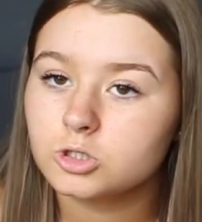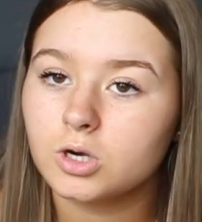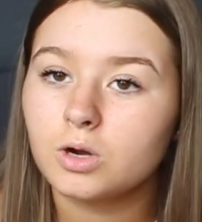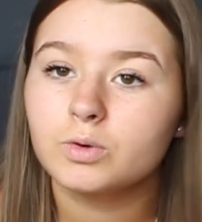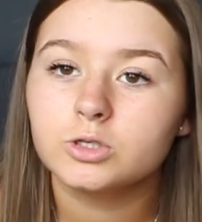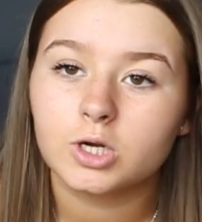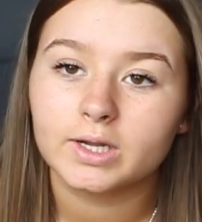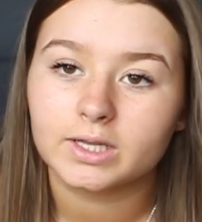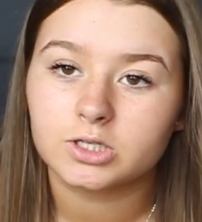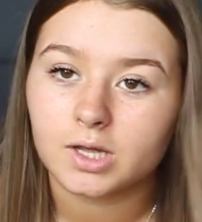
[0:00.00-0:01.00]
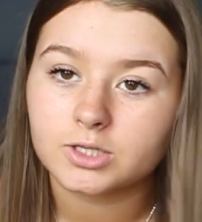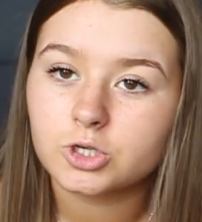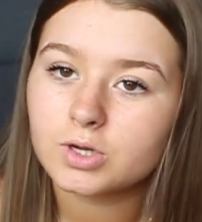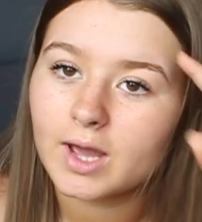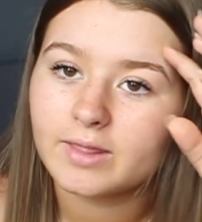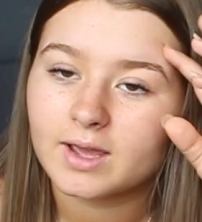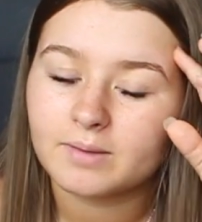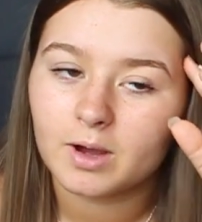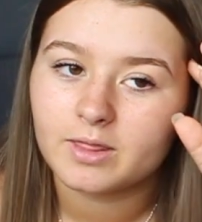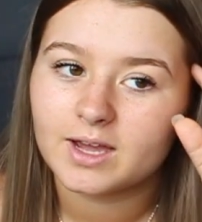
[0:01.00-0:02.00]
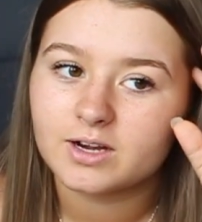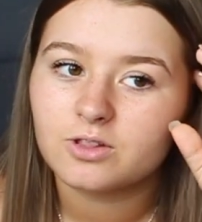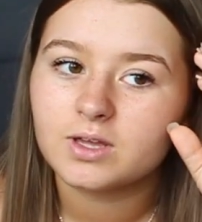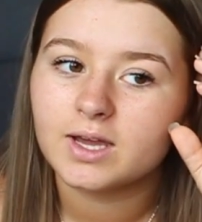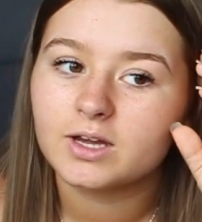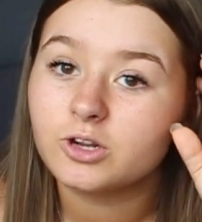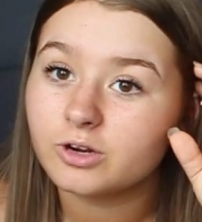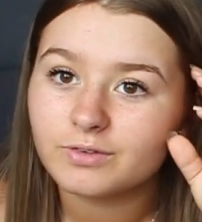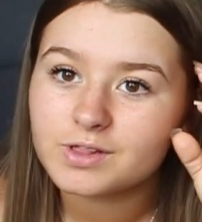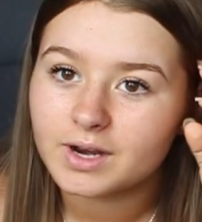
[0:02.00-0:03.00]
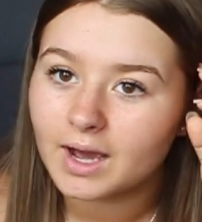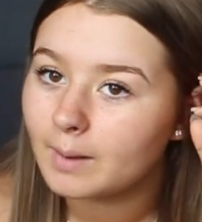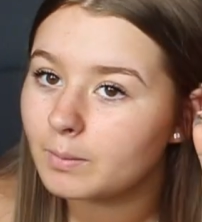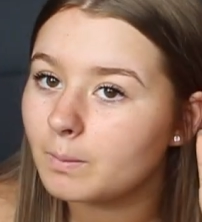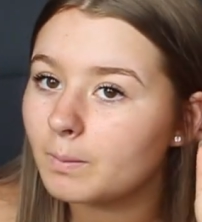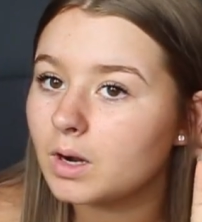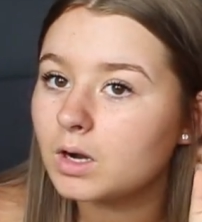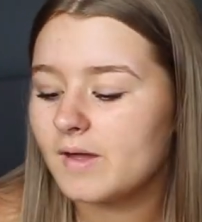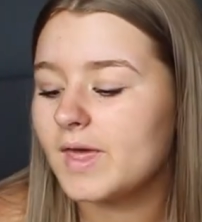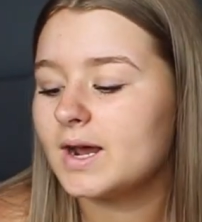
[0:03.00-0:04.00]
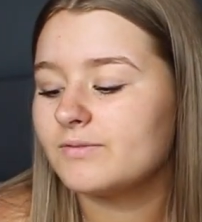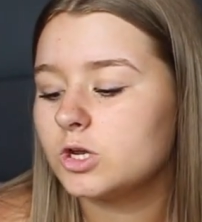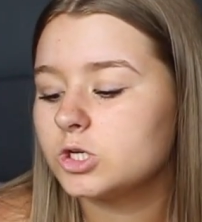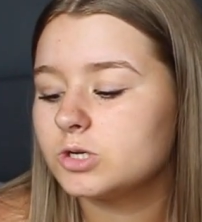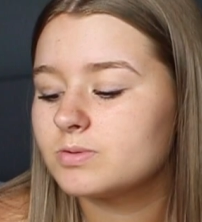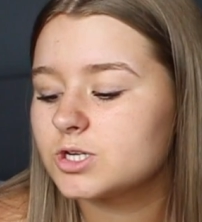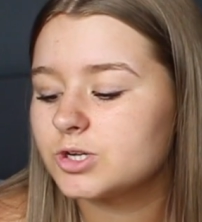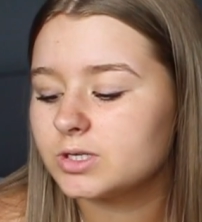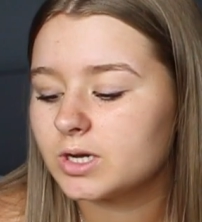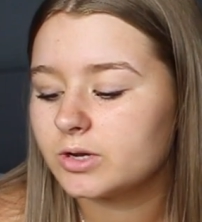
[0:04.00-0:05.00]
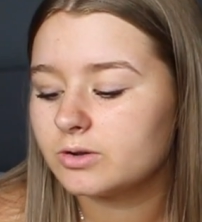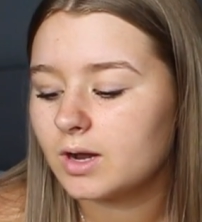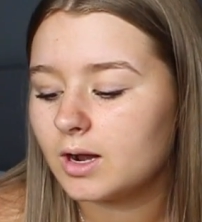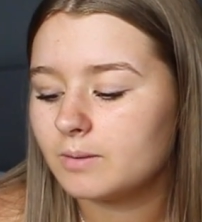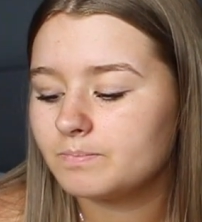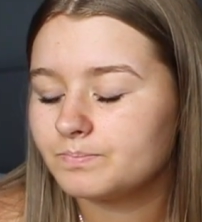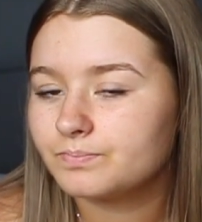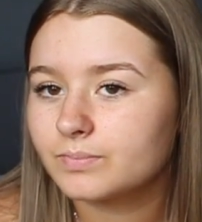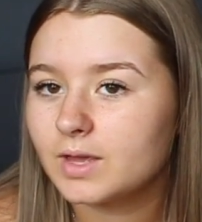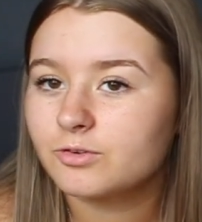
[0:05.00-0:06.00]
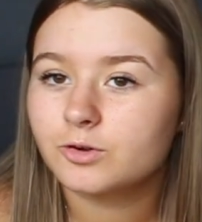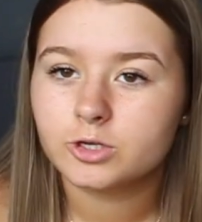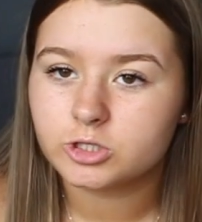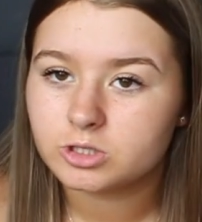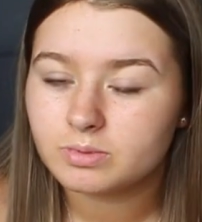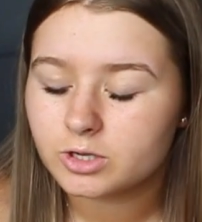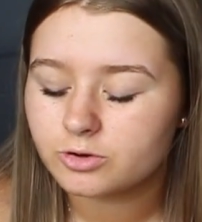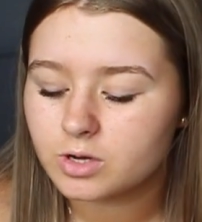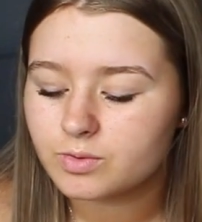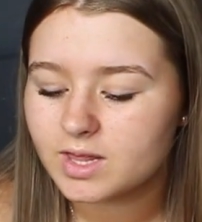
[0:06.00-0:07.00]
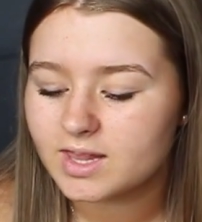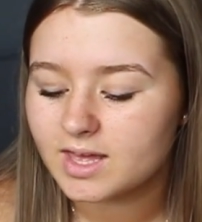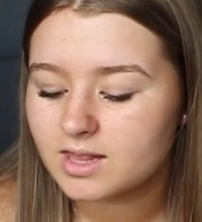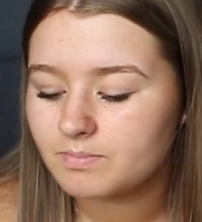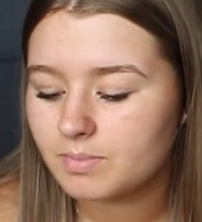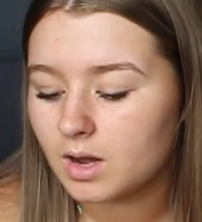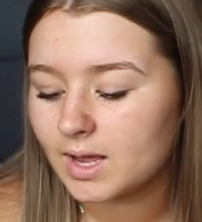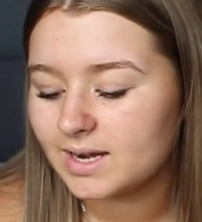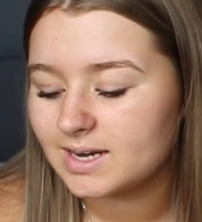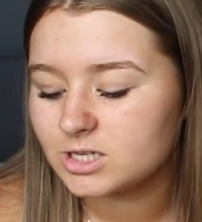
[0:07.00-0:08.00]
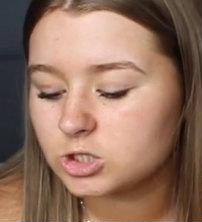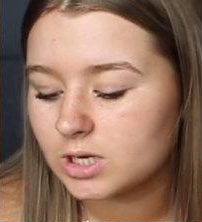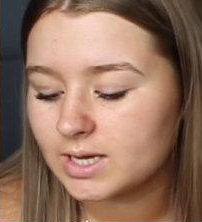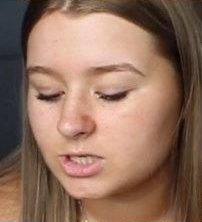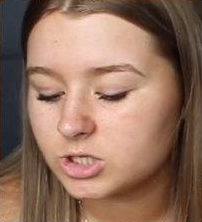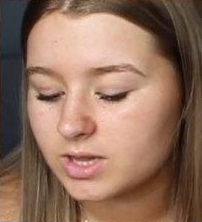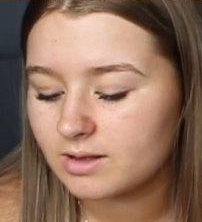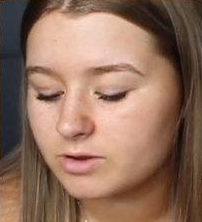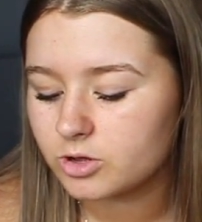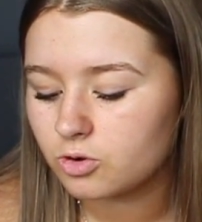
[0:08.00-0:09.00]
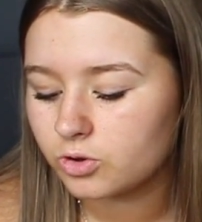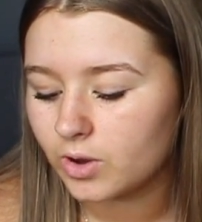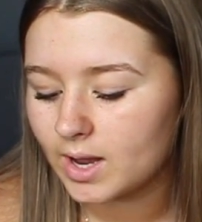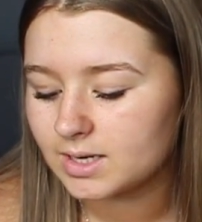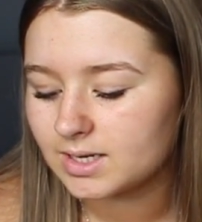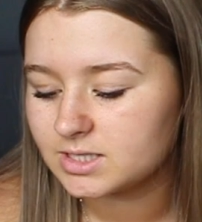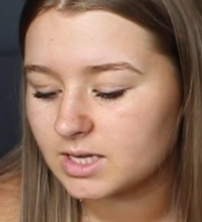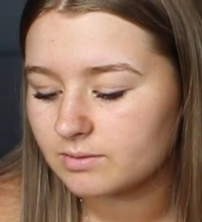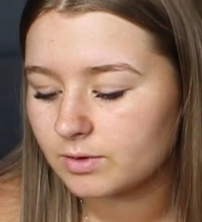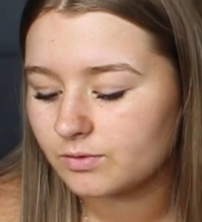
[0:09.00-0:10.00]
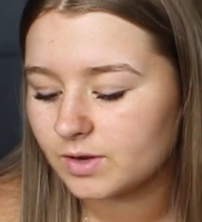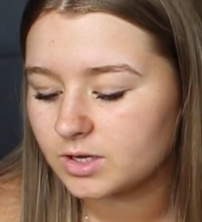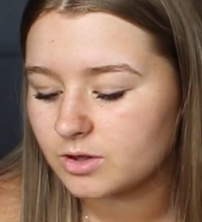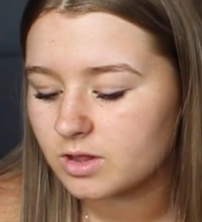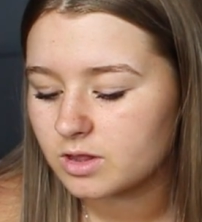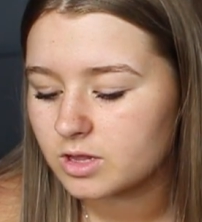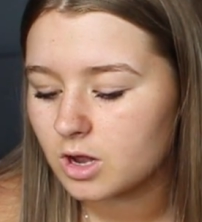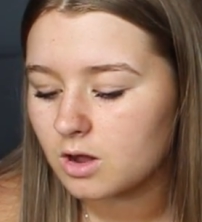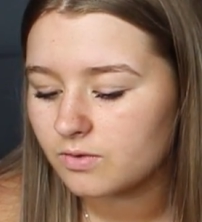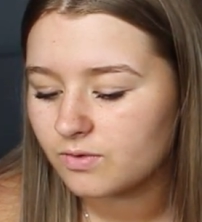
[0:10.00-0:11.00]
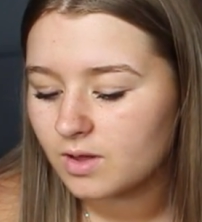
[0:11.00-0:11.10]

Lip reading: I want to try and get to like 2k by the end of the year. I don't know if it's going to happen, but I then have YouTube Studio. If you're a YouTuber, you'll know what this is, but it literally just gives you all your analytics for your videos and stuff.